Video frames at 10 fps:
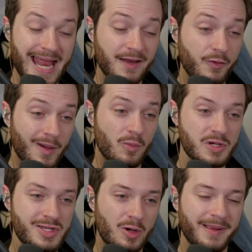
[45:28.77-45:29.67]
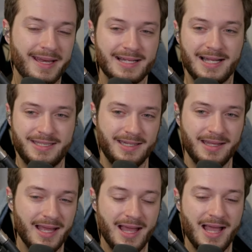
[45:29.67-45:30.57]
And if you want more Stormgate content,
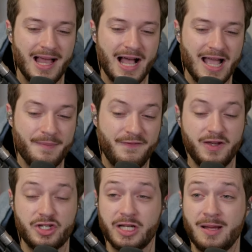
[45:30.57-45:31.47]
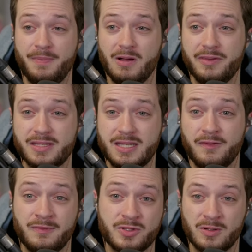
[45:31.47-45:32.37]
I'm finishing up all the
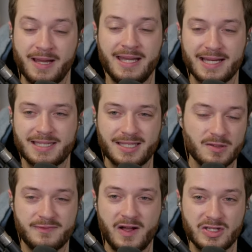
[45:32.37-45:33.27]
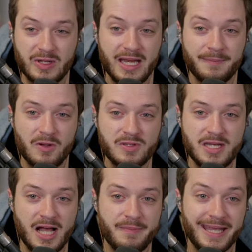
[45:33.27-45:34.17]
stuff from Stormgate Nexus. Those V O Ds are getting
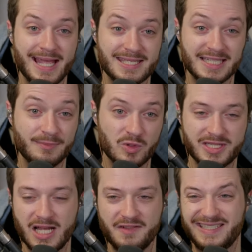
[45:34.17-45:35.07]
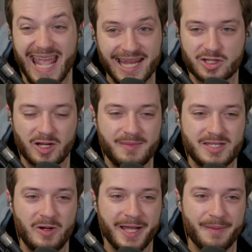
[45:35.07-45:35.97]
posted. I'll be casting more stuff. Tanks are going to be
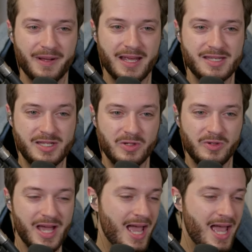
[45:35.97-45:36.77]
starting up again soon.